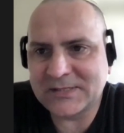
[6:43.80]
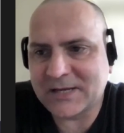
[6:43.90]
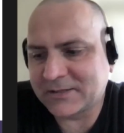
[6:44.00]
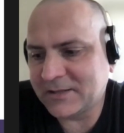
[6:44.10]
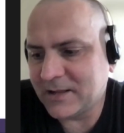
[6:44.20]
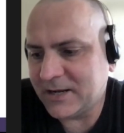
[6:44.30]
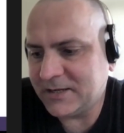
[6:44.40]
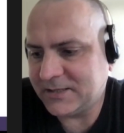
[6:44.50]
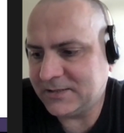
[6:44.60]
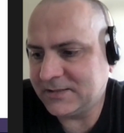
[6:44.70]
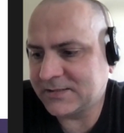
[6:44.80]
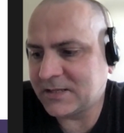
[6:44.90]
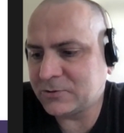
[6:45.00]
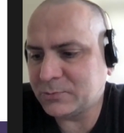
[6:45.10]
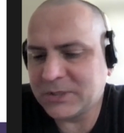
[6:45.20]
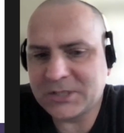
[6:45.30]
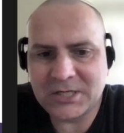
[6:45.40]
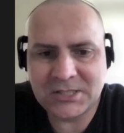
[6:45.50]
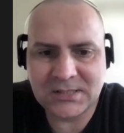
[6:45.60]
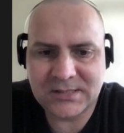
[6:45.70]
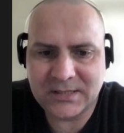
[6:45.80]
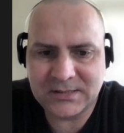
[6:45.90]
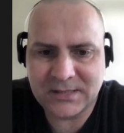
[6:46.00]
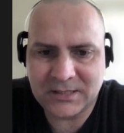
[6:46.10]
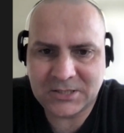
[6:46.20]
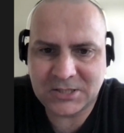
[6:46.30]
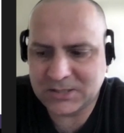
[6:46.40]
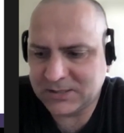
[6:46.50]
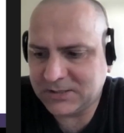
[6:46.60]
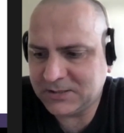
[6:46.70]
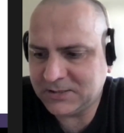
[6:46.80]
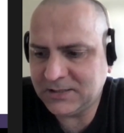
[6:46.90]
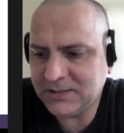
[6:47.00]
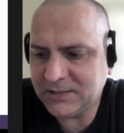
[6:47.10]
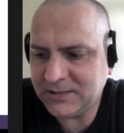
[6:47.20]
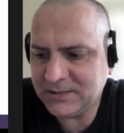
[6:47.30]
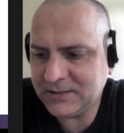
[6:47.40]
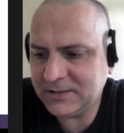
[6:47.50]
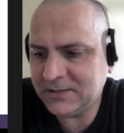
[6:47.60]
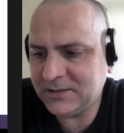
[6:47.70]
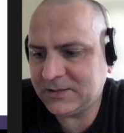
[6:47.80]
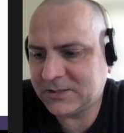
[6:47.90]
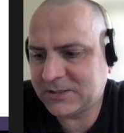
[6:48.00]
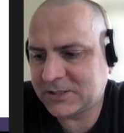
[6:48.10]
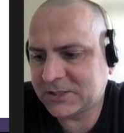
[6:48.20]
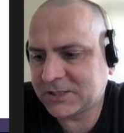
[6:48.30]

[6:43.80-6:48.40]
with cardinality. The documentation said that it